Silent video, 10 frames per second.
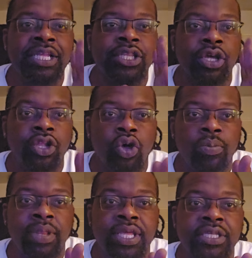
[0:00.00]
the
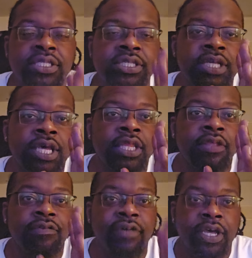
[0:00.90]
globalists,
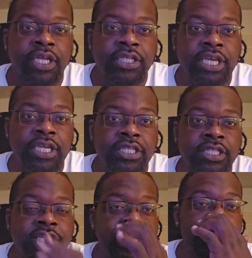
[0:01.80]
the fucking
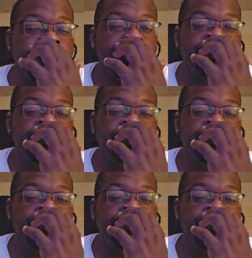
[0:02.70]
DNC,